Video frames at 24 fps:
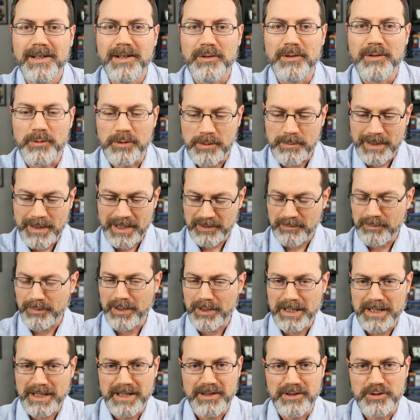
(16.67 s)
We'll get back to
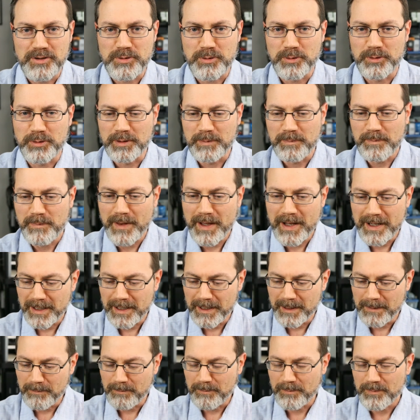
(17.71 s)
playing here shortly.
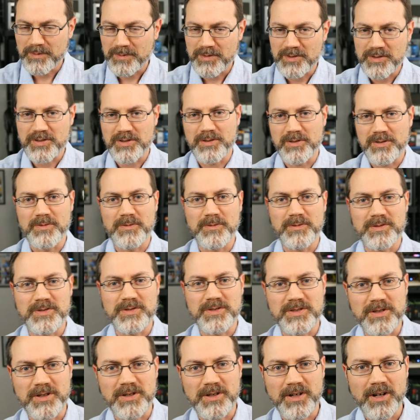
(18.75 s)
So to
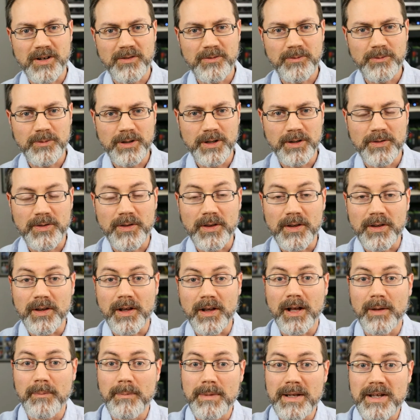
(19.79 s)
start off with,
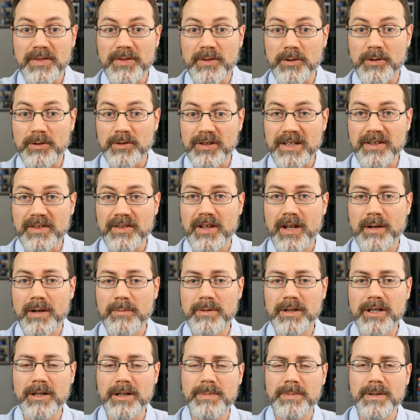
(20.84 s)
May 13th
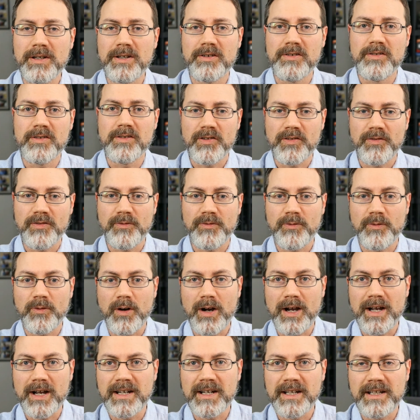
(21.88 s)
coming up here this
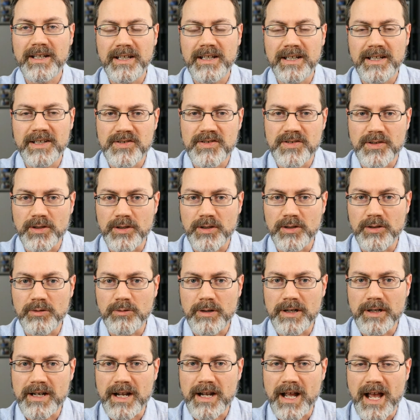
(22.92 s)
Friday is the
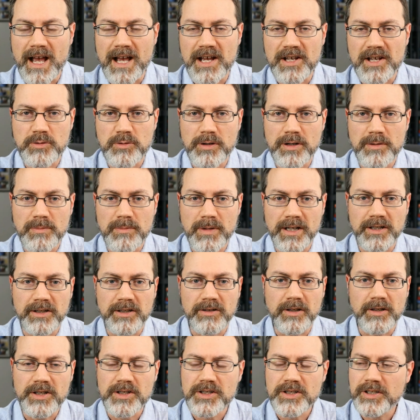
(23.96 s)
Great Hashrate
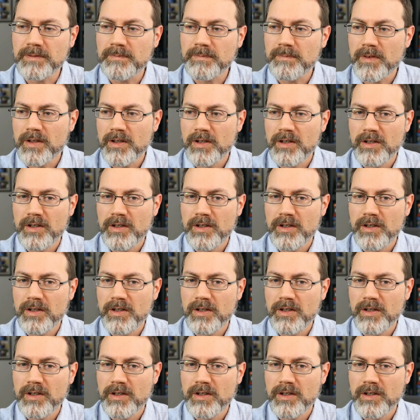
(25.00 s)
Migration.